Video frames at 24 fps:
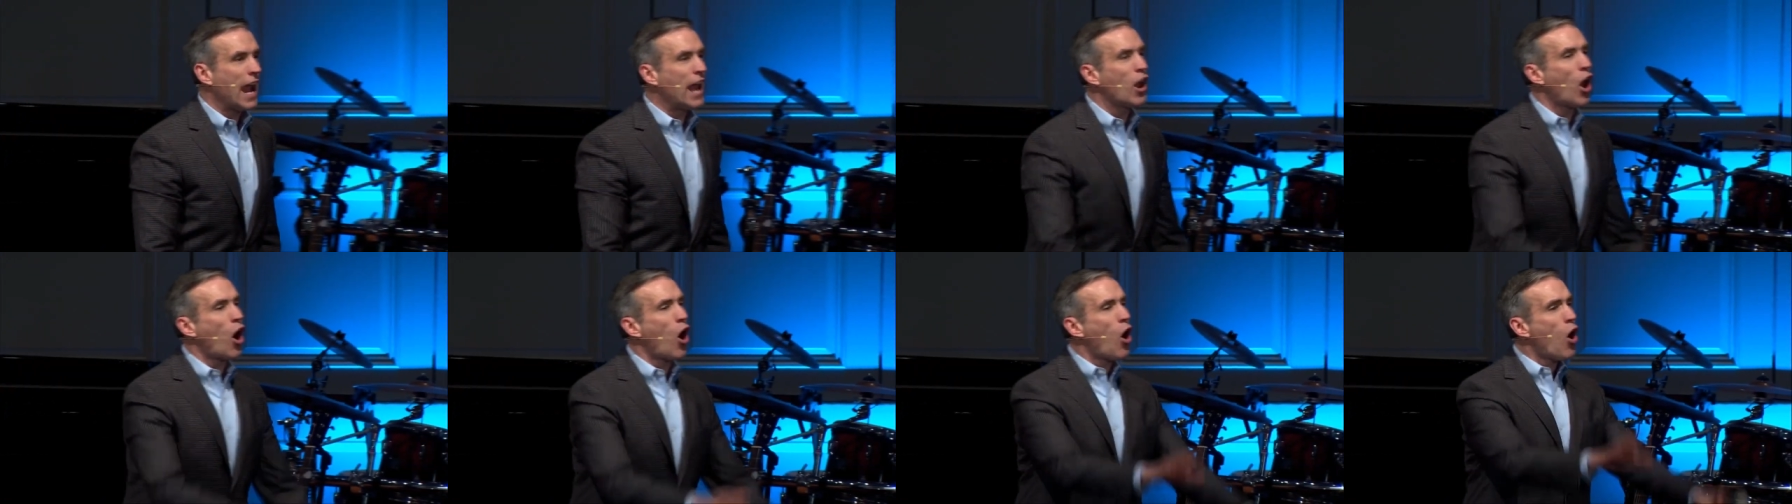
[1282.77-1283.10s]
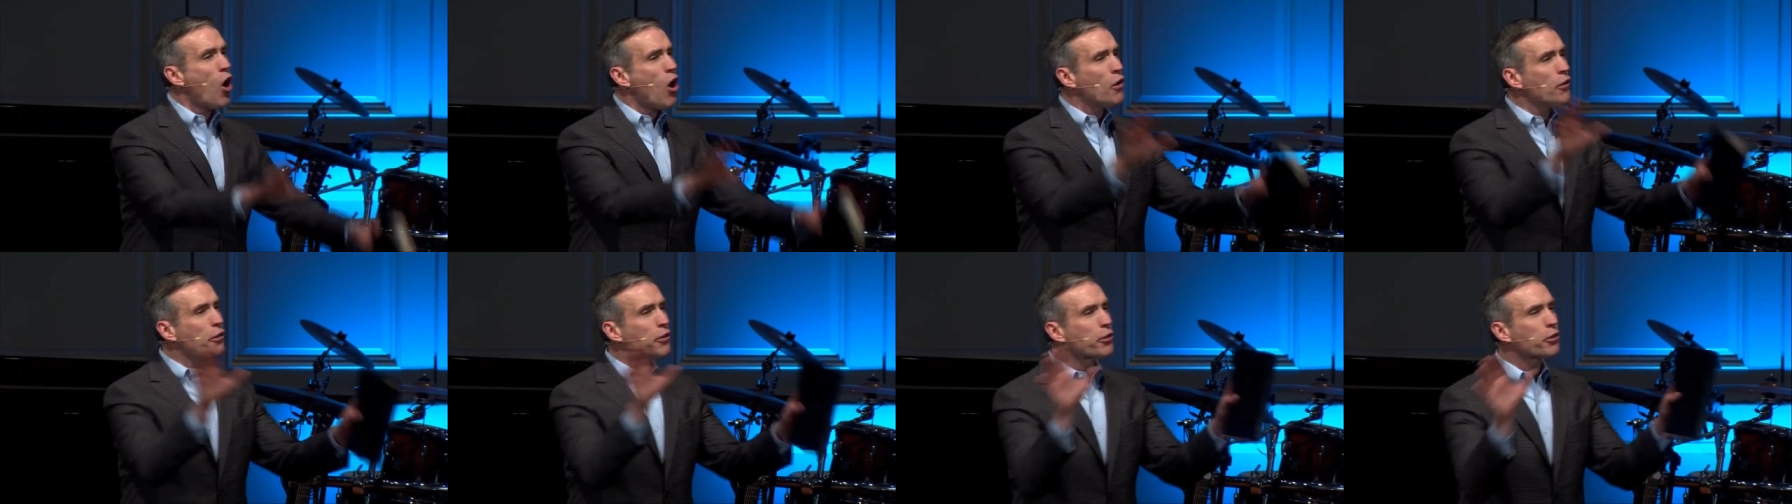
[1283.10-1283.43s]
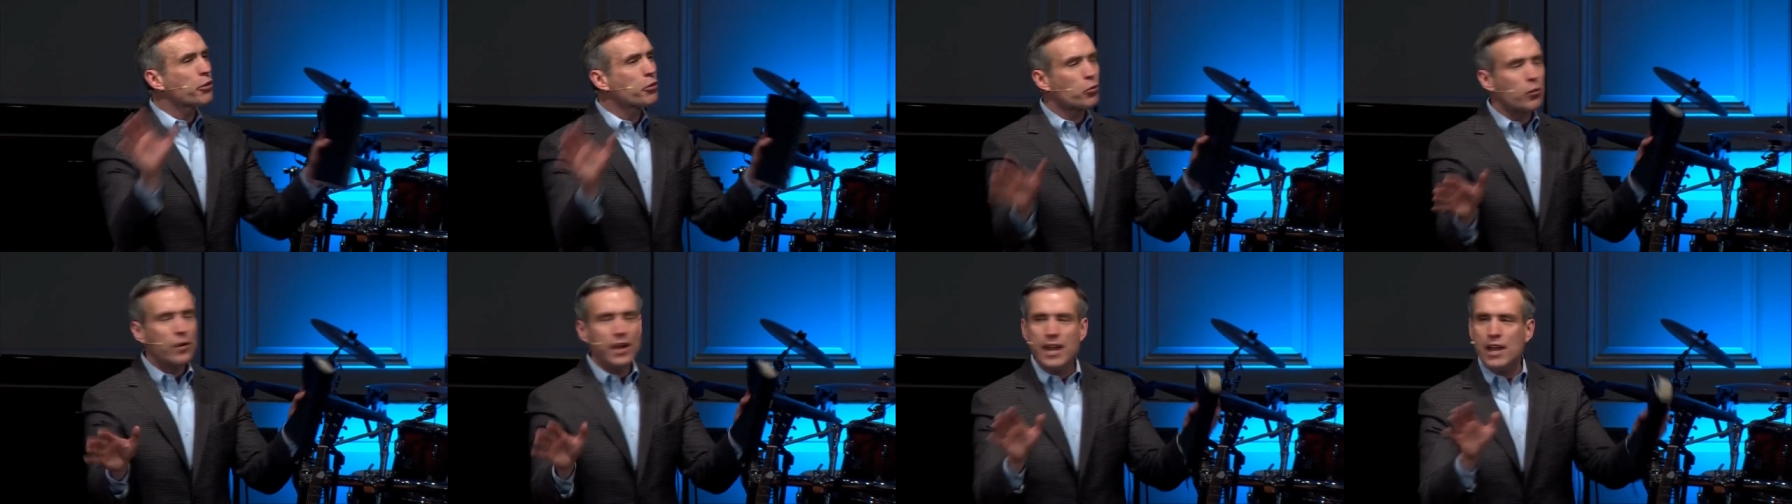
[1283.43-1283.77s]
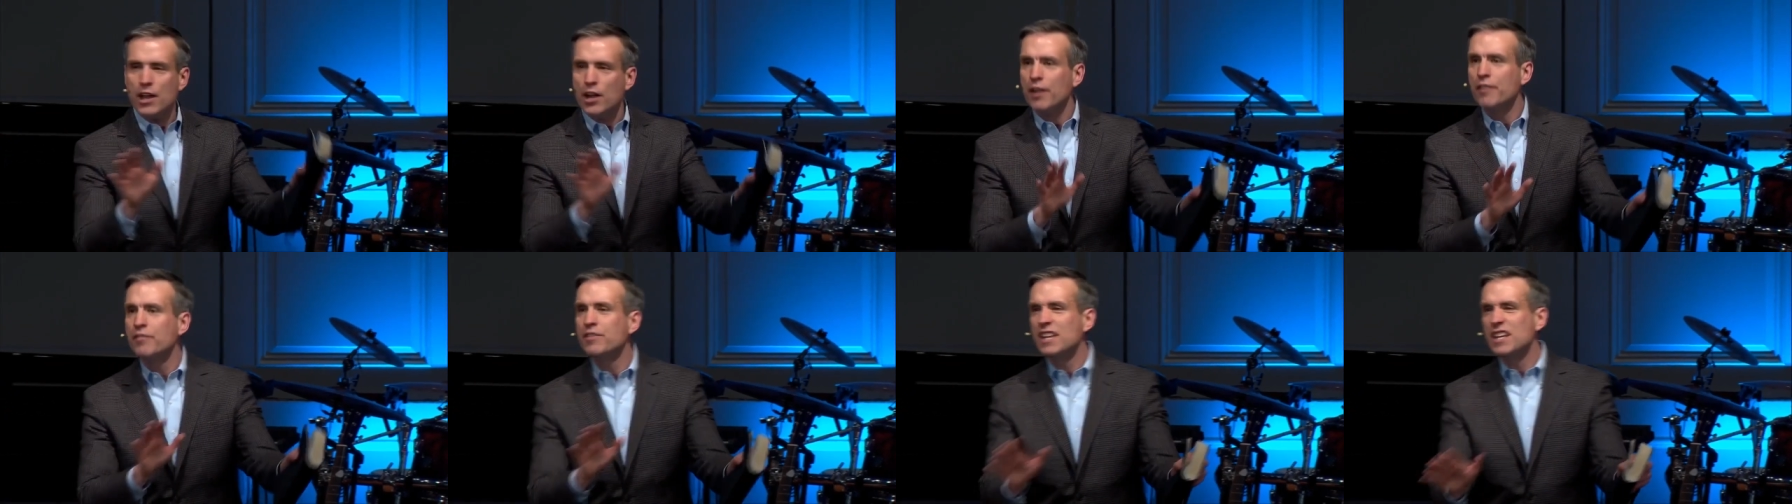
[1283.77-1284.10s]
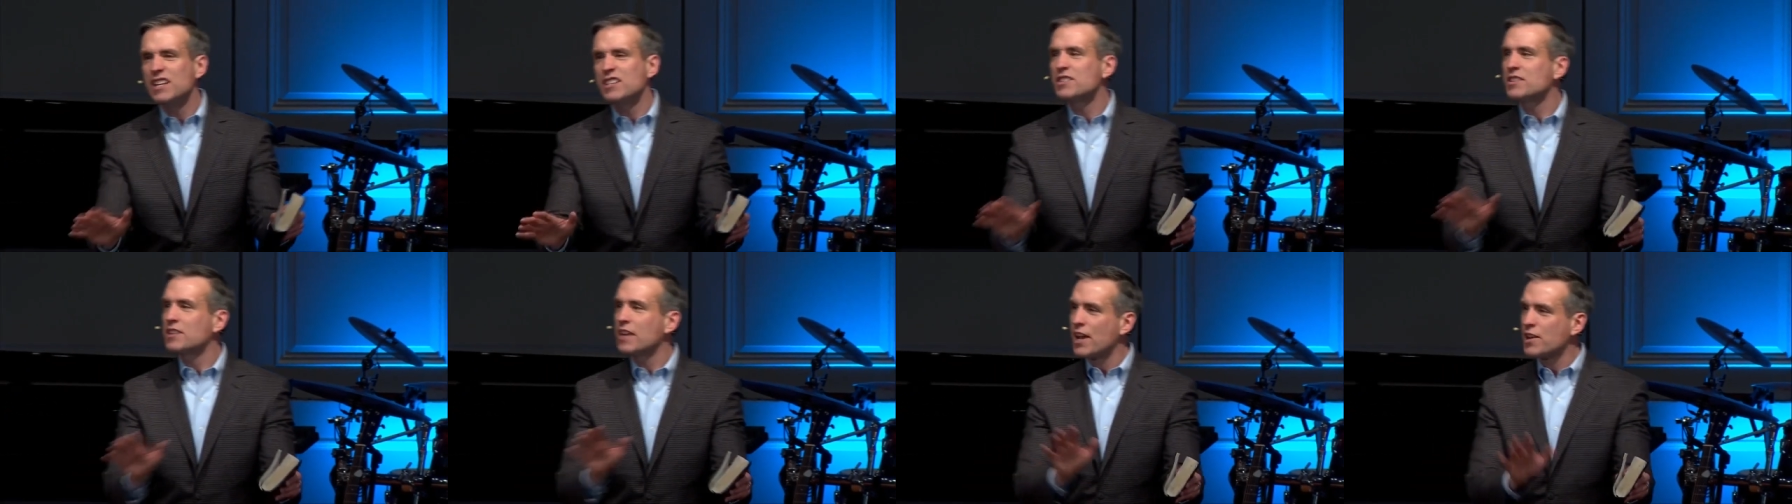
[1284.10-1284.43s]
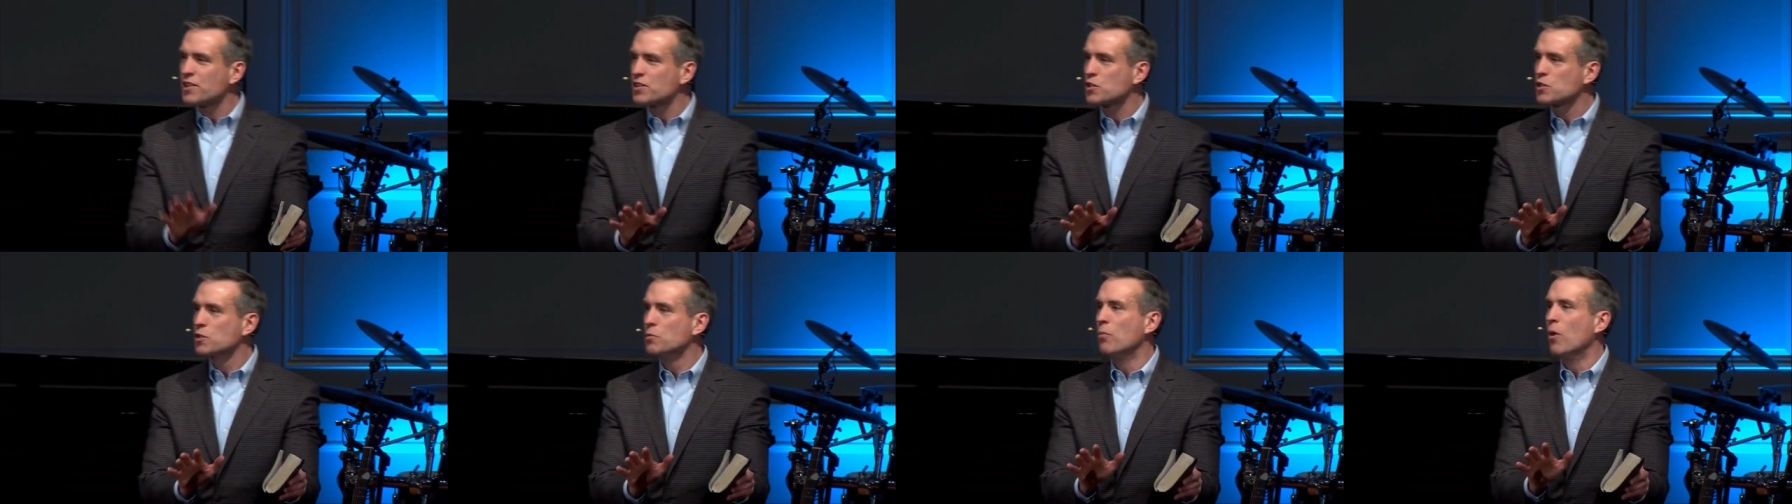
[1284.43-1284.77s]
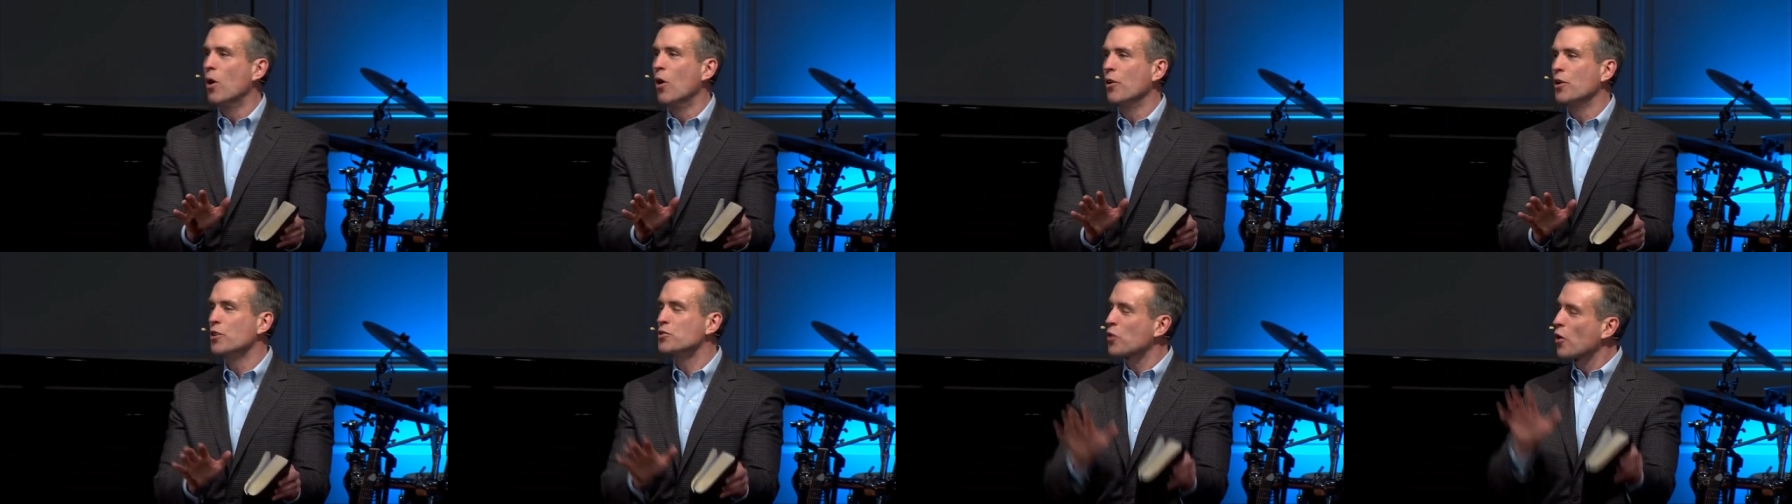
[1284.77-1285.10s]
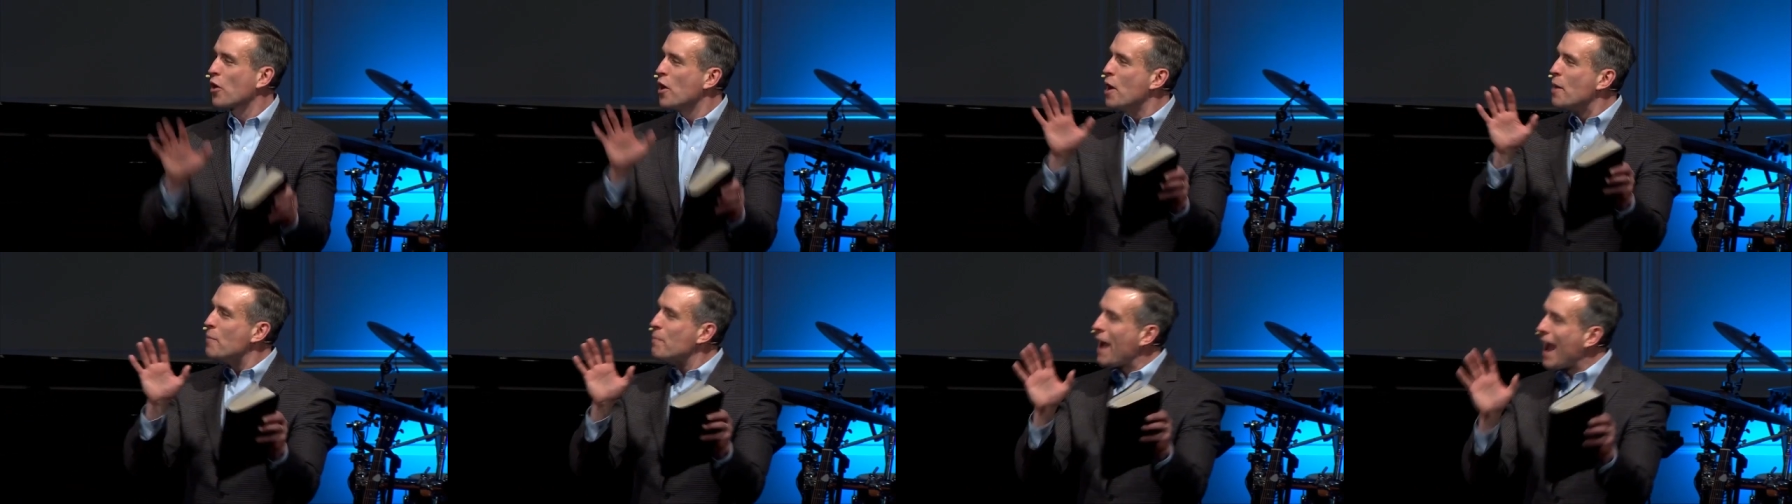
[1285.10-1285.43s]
And all three of these testimonies are